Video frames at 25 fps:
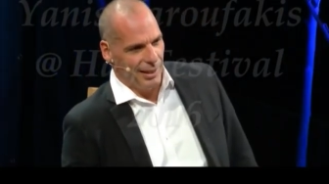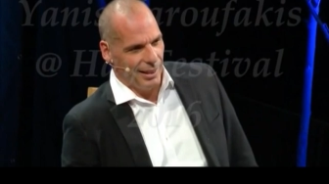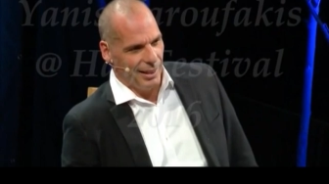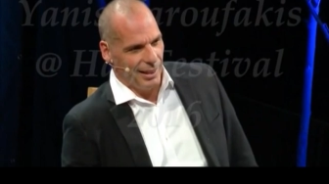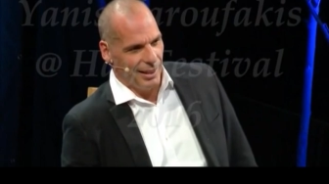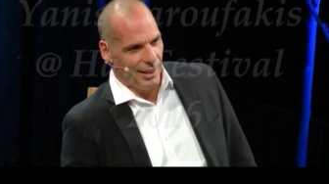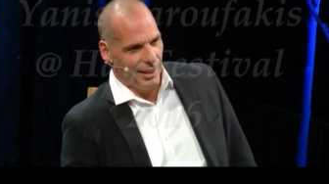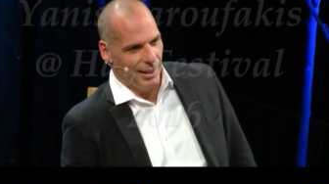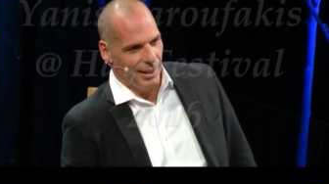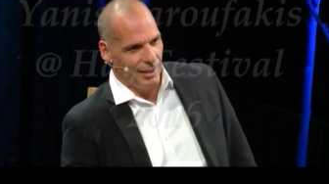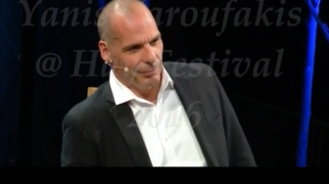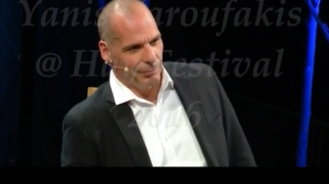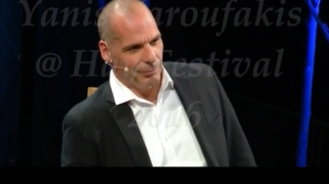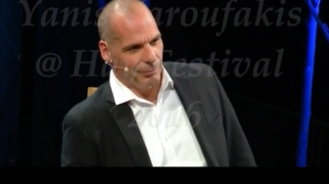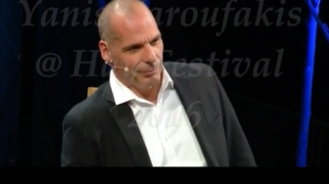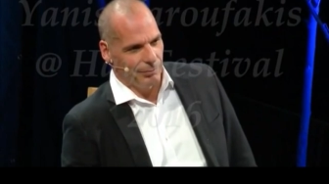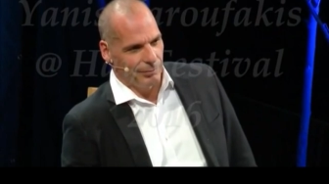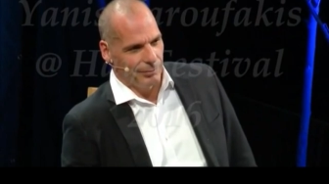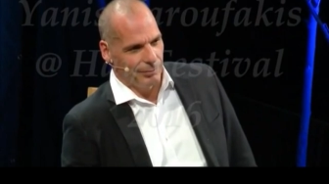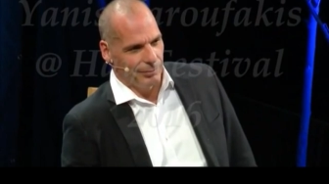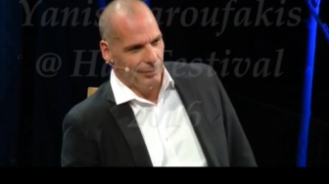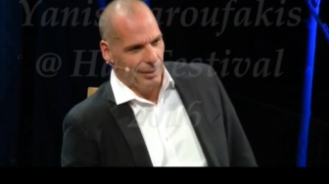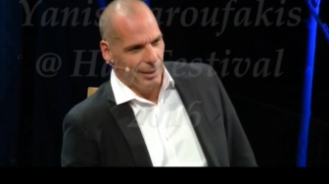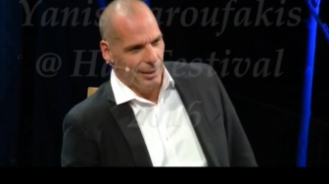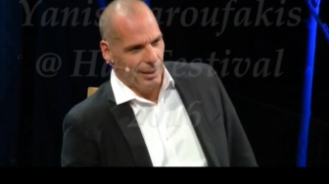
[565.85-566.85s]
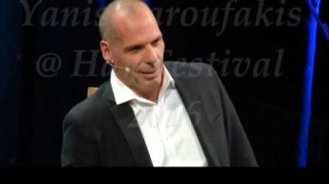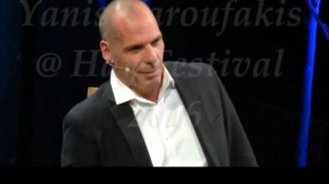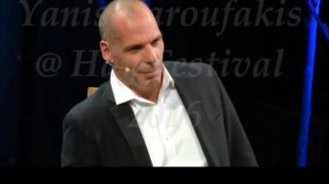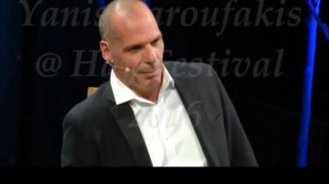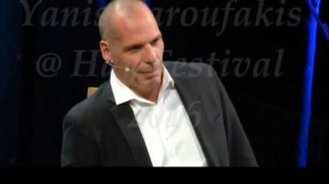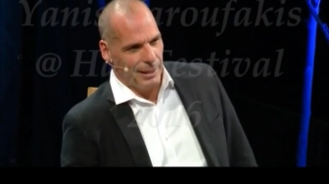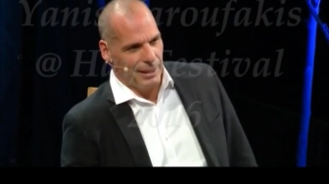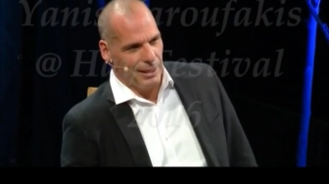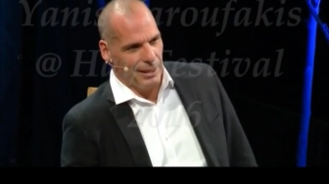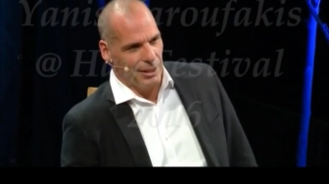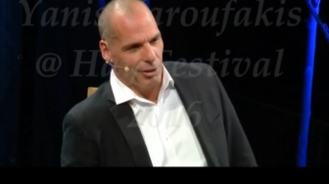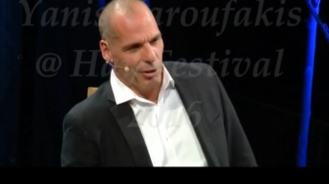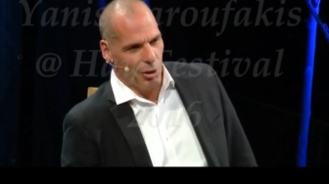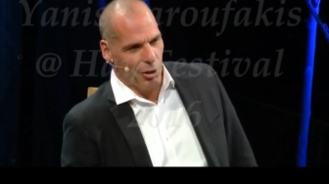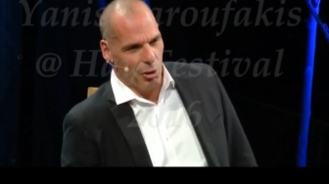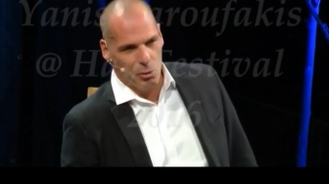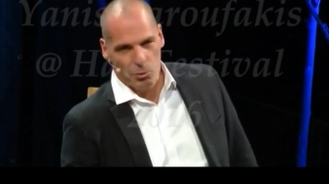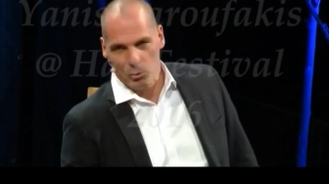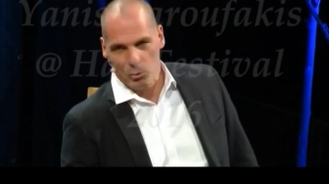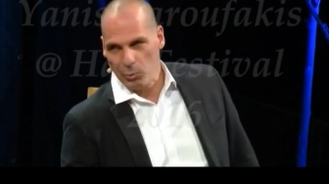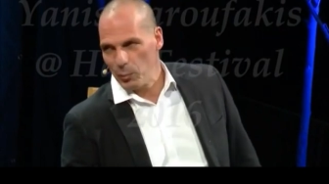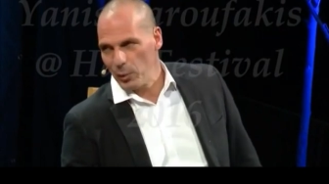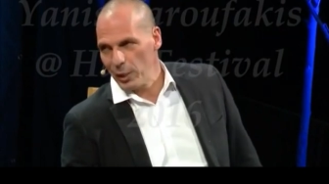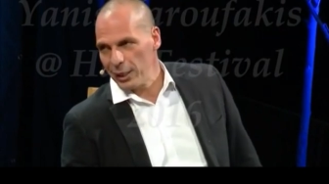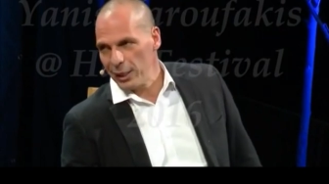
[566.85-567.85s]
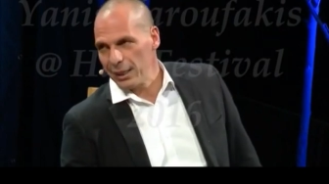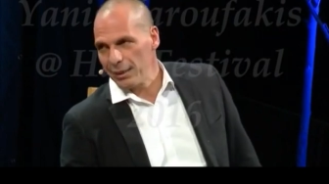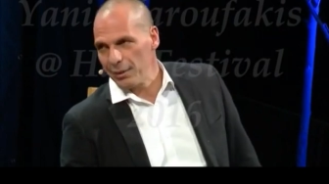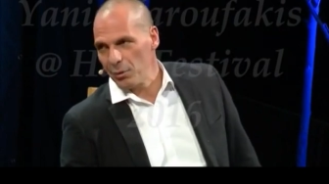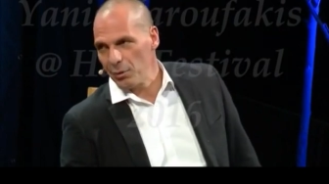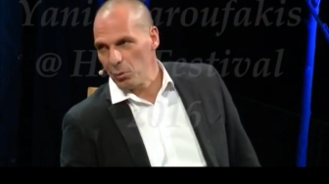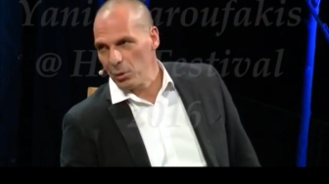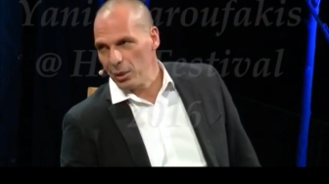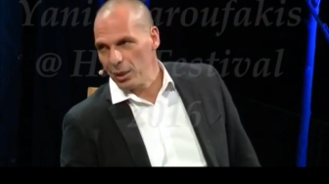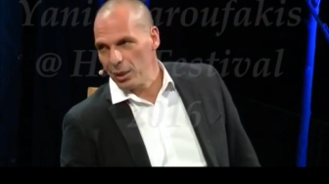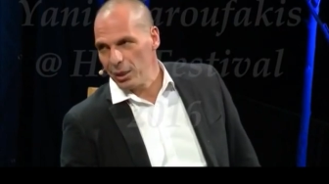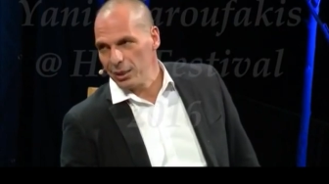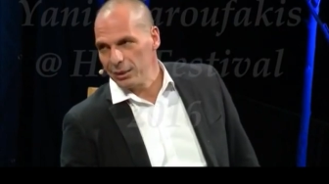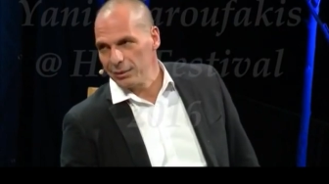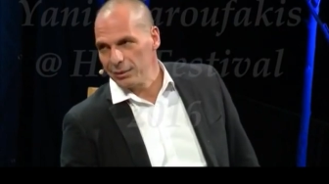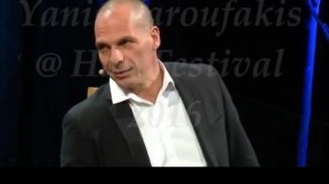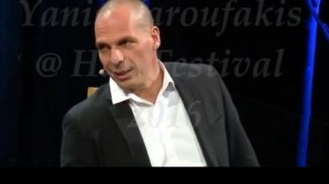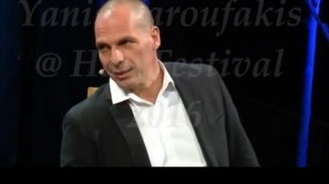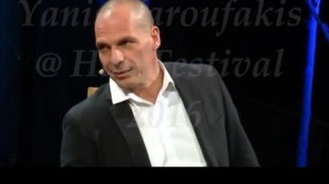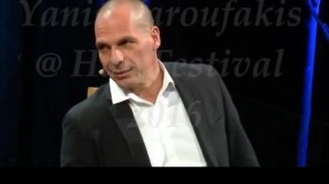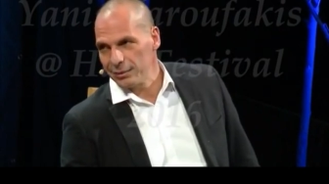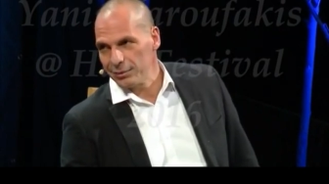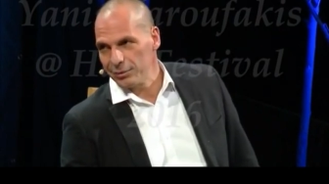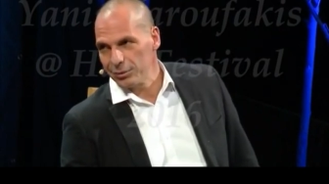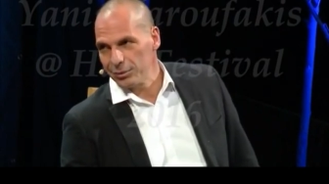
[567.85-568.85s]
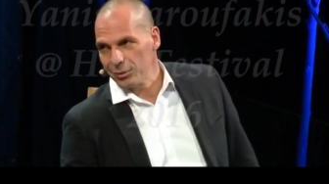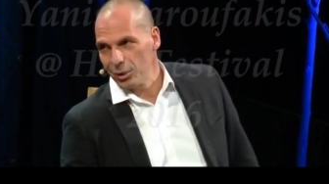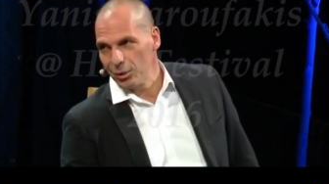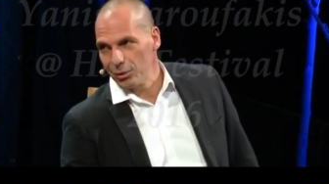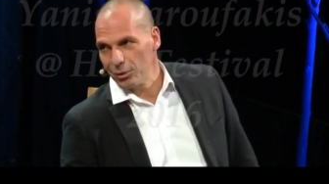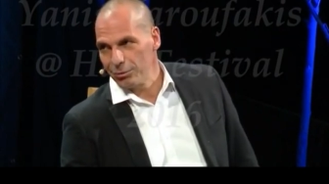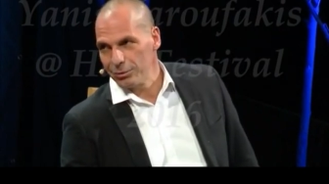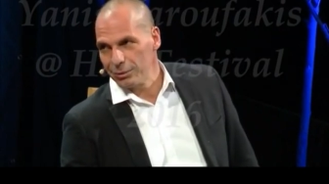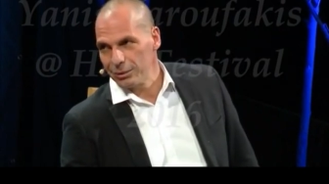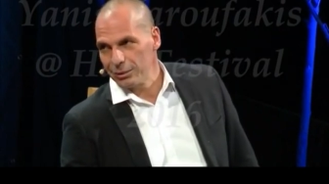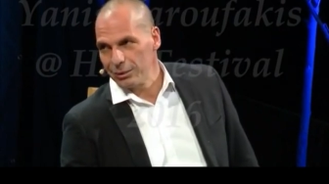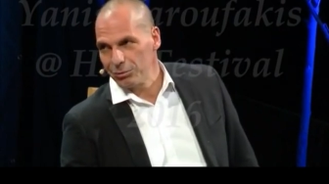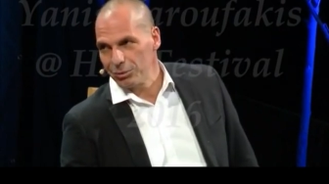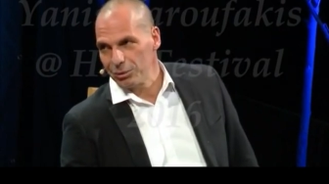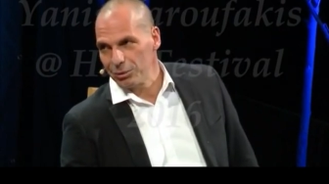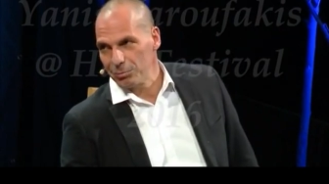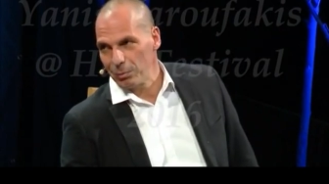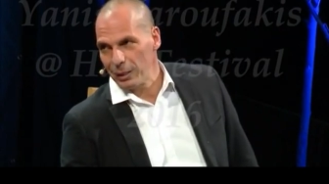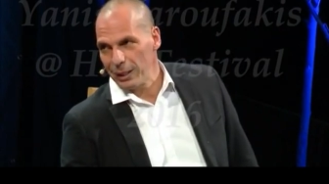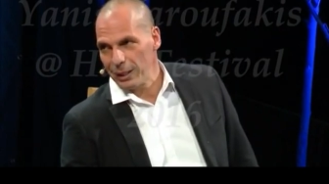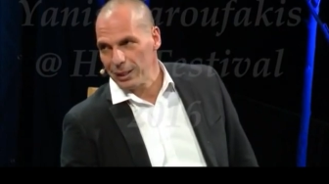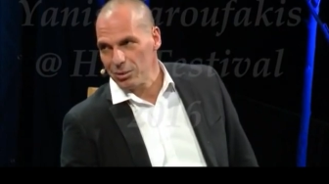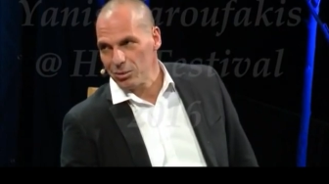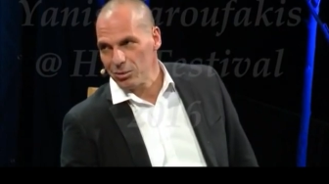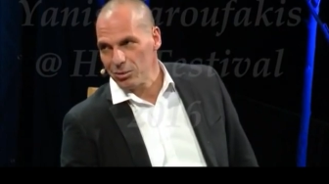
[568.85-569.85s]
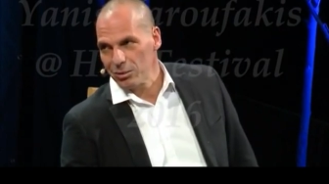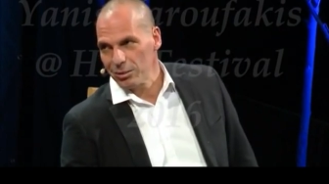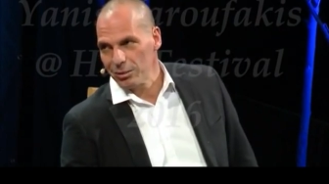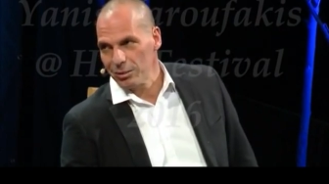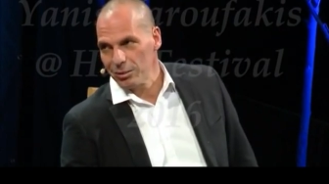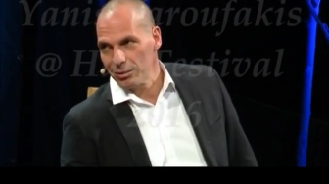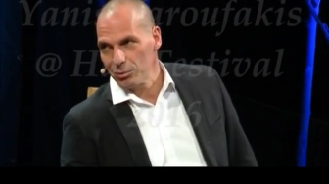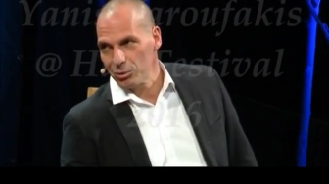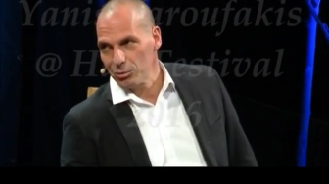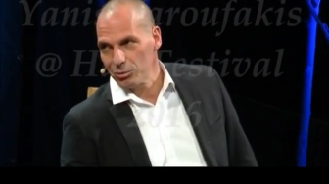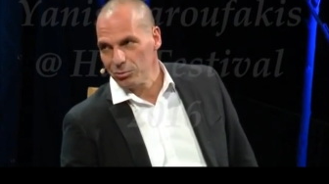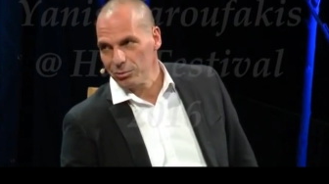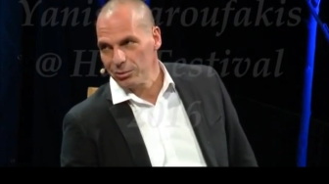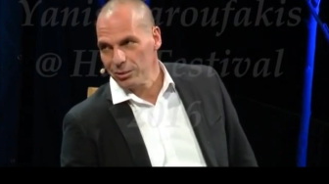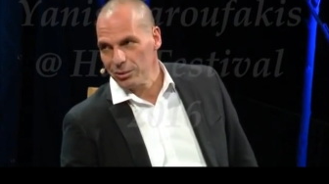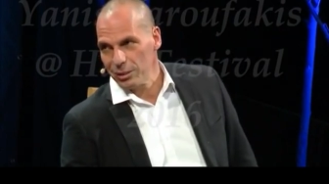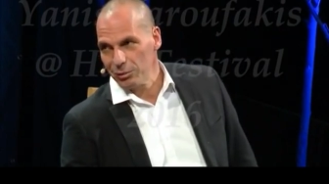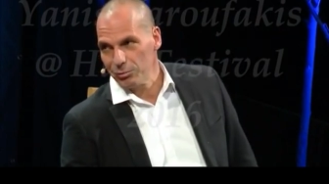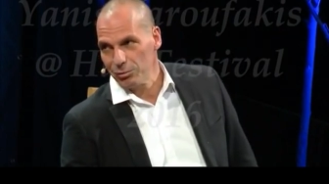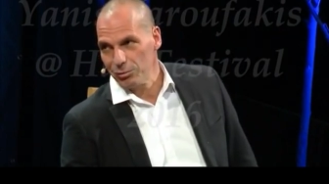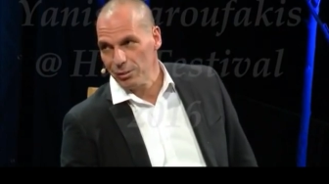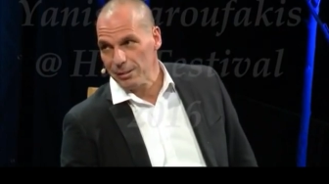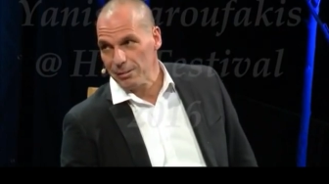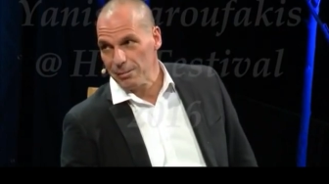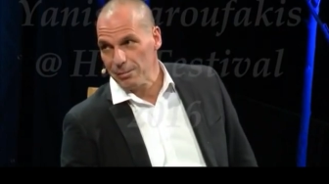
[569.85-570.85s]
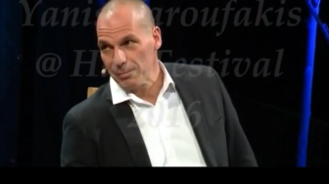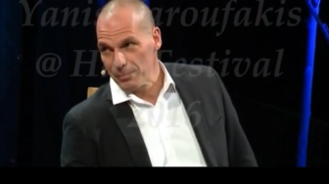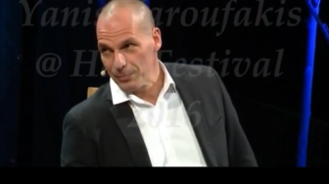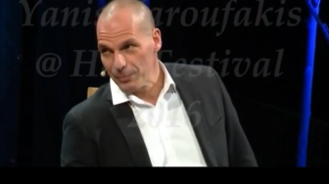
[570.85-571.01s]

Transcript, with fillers: um, making your own way in the world, getting to know a different place. It was great fun.